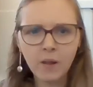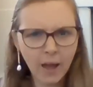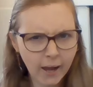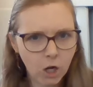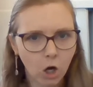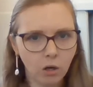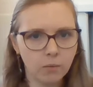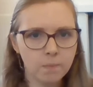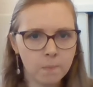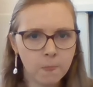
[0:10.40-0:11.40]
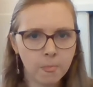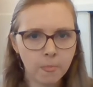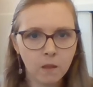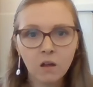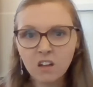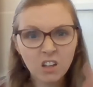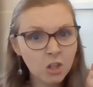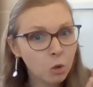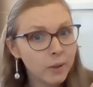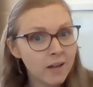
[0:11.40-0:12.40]
Hang on, can
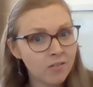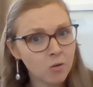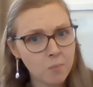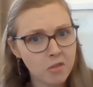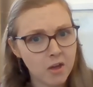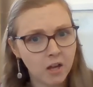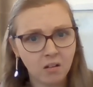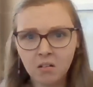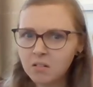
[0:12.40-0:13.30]
you hear something?